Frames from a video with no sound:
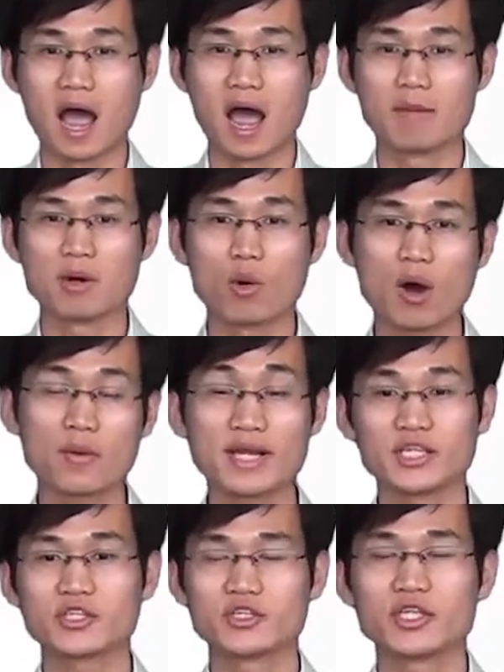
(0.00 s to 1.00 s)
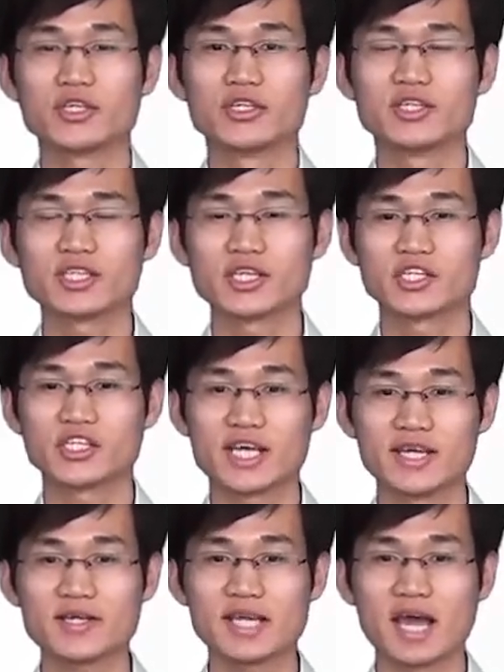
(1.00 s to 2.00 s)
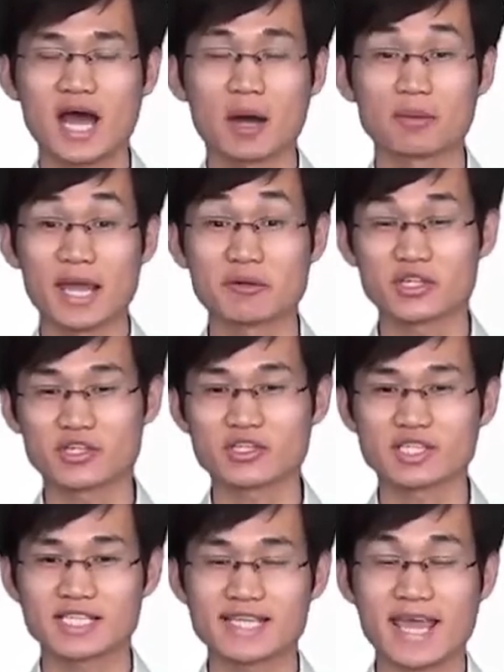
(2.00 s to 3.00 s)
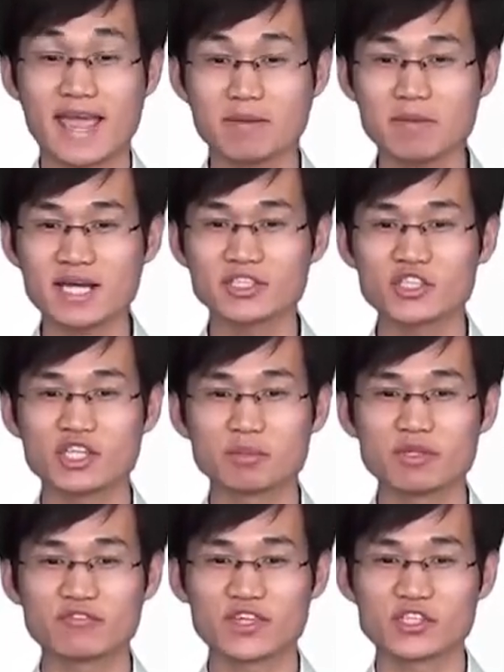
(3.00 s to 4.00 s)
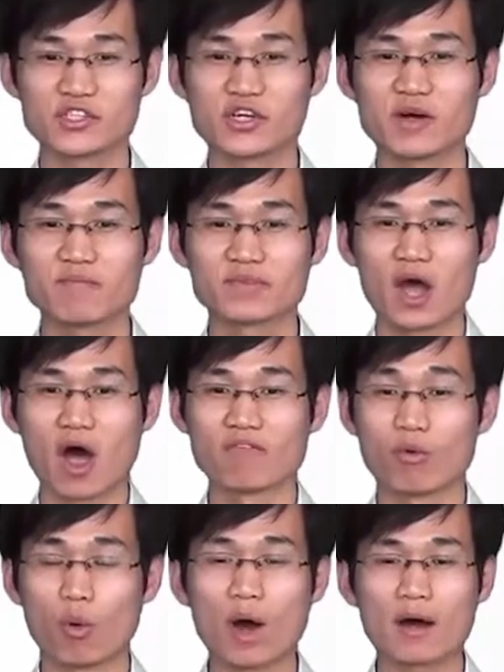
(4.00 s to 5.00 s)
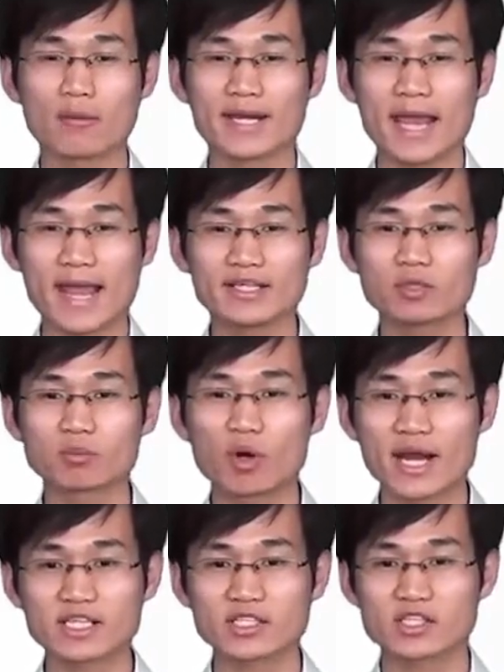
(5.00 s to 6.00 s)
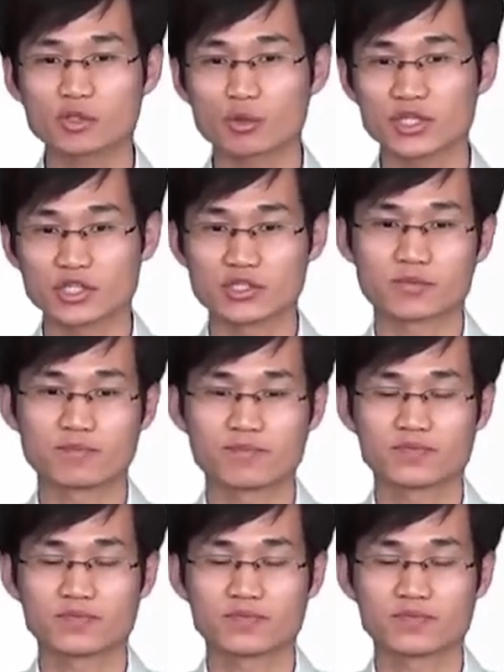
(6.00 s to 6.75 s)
I'm a Huawei engineer. Today, I will introduce the MSTP feature of Huawei enterprise switches.